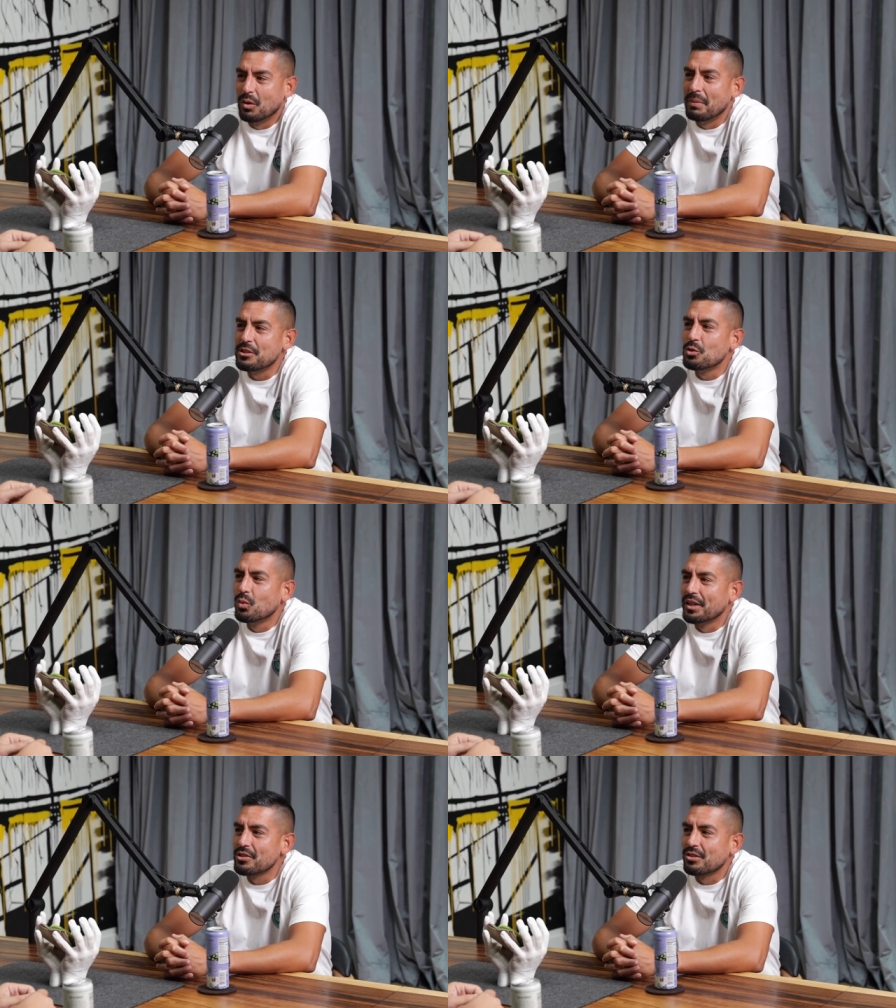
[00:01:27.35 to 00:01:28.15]
What made you
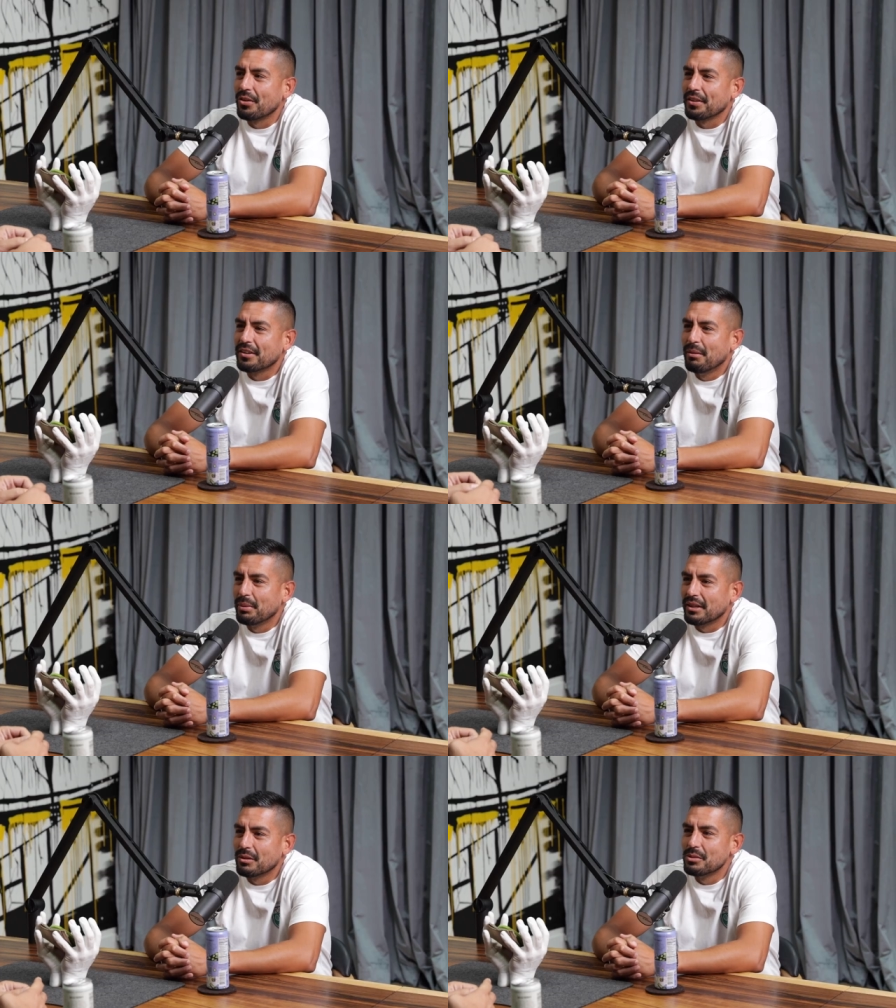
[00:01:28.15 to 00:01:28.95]
want to start the
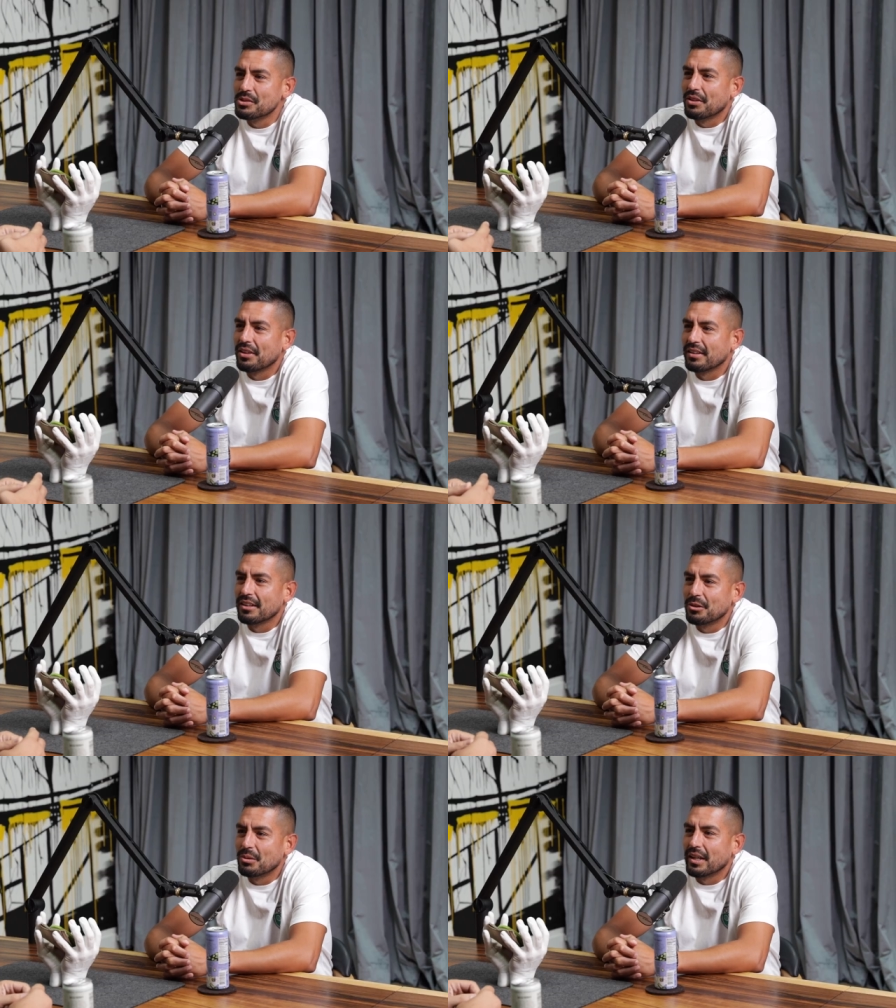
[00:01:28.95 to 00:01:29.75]
company? What was the thing
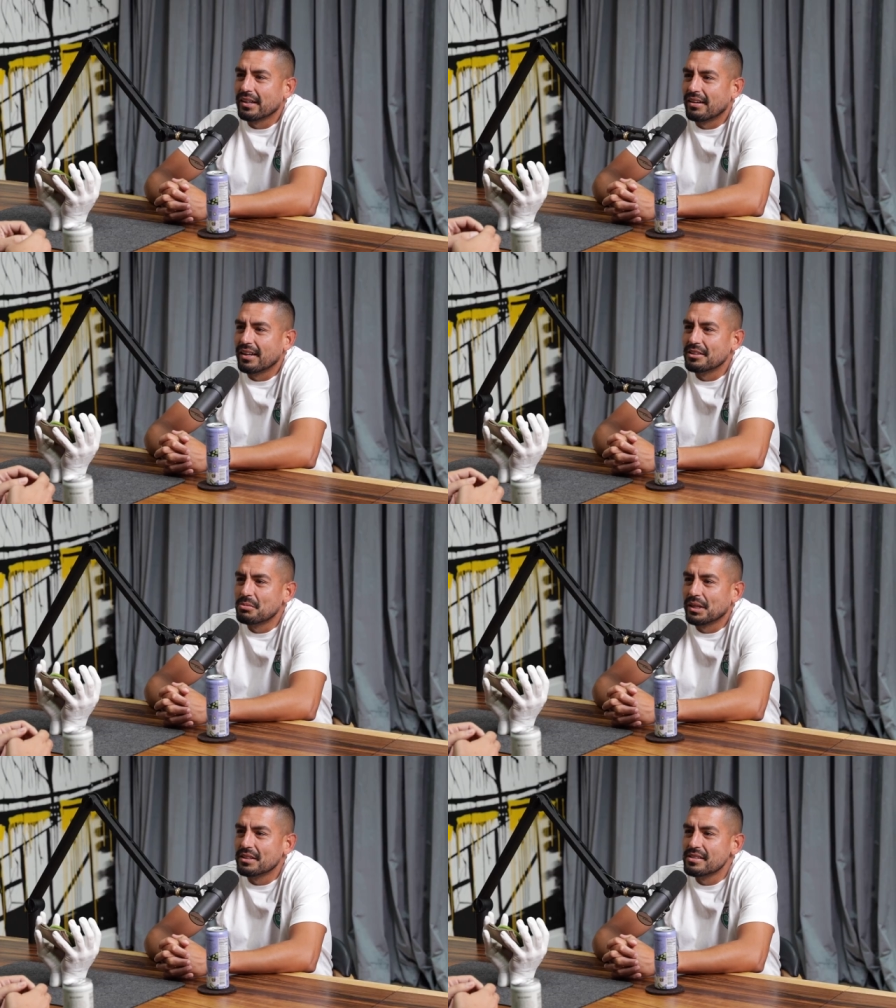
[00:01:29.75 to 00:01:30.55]
that you were like, all right,
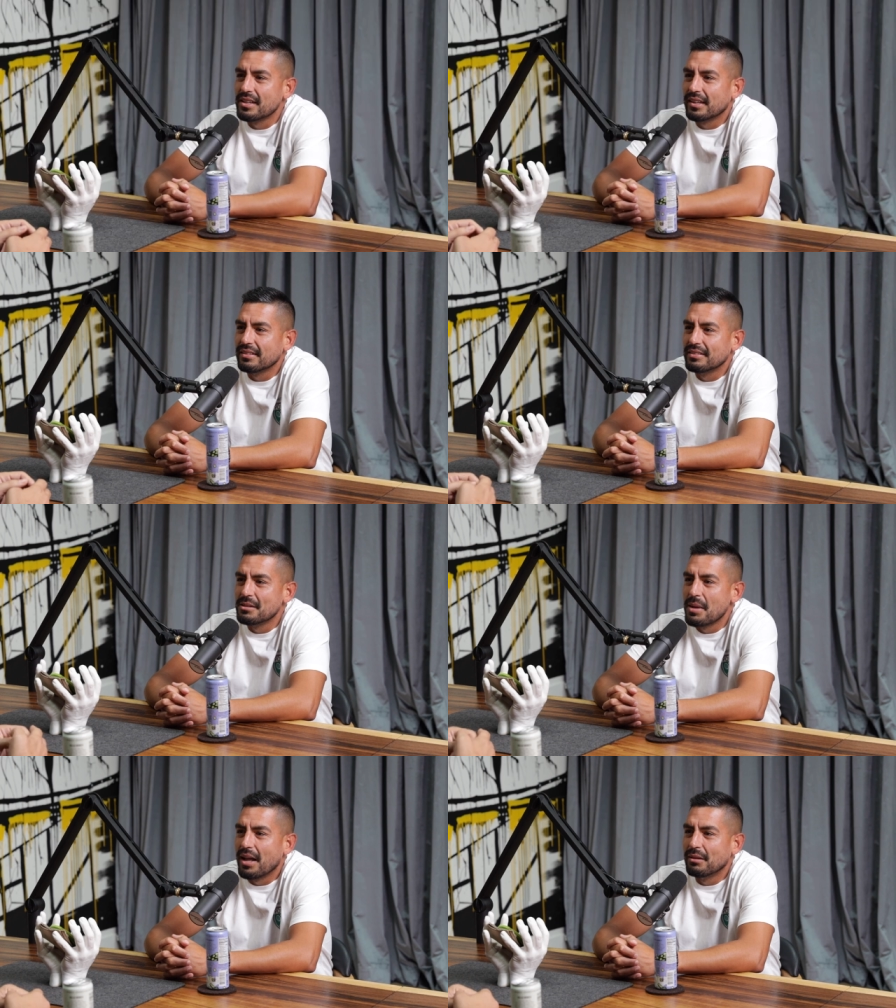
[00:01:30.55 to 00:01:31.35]
let's bring this thing
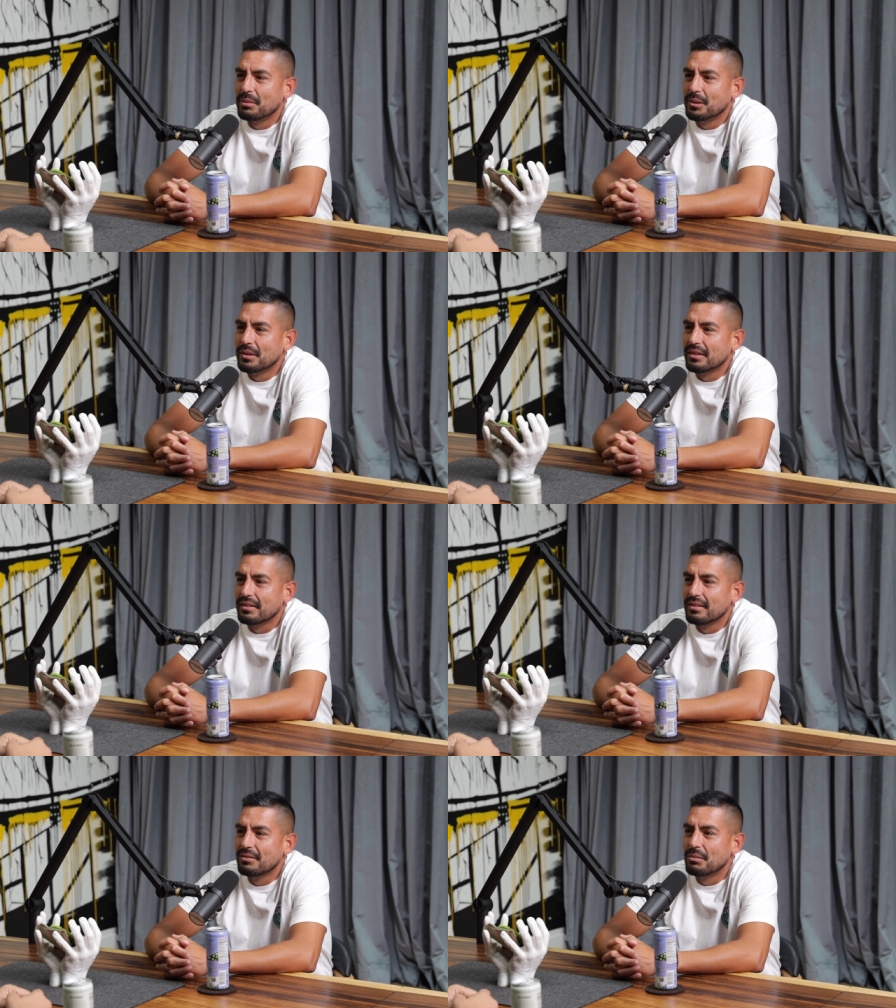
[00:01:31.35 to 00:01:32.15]
to Malibu? And
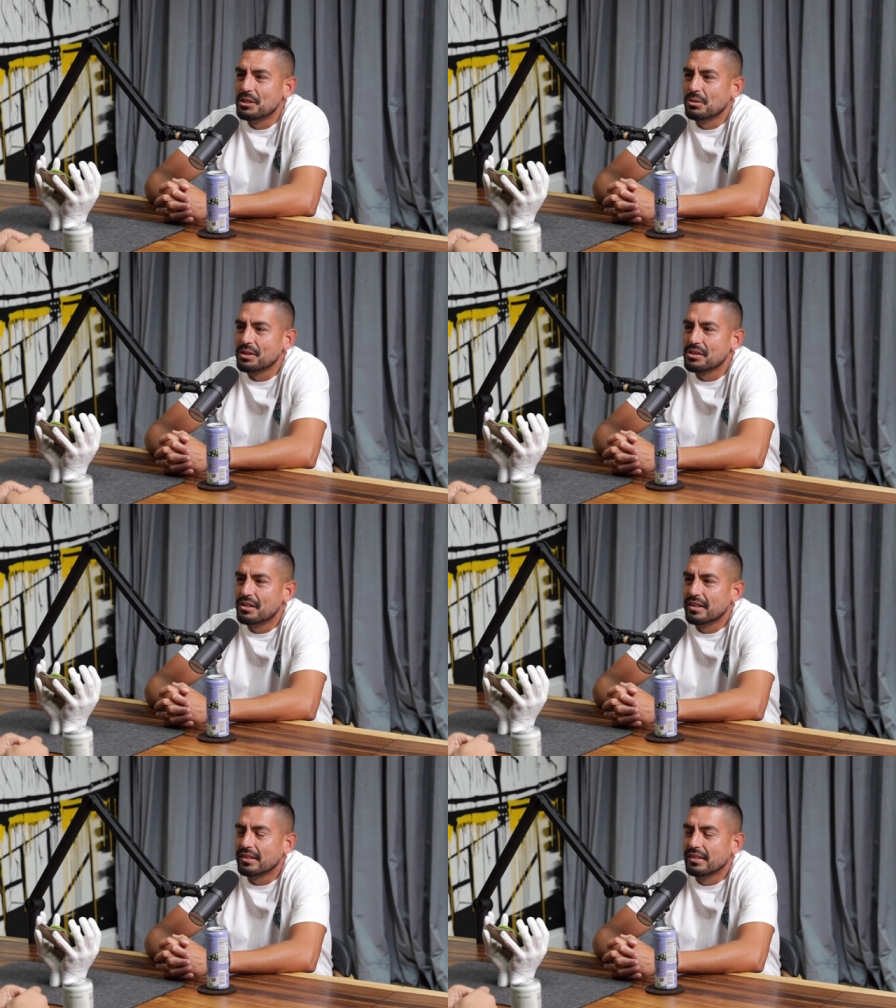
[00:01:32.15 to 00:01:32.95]
what made you want to
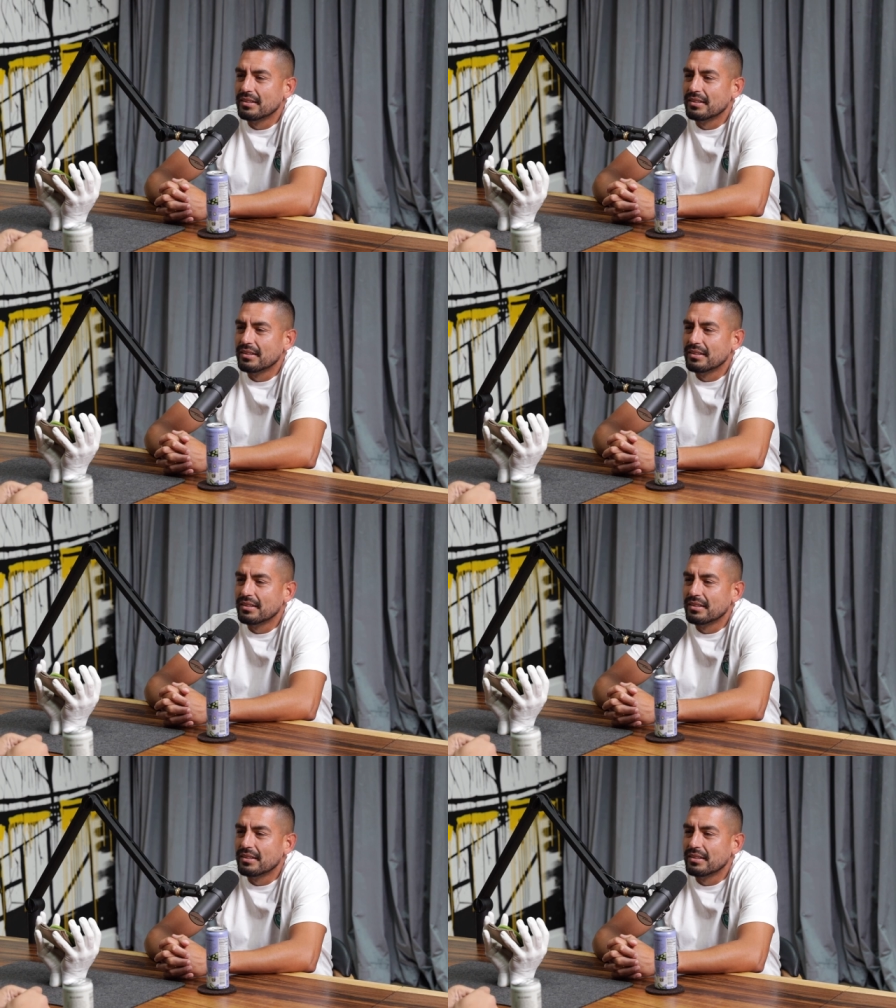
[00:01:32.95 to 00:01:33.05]
start it?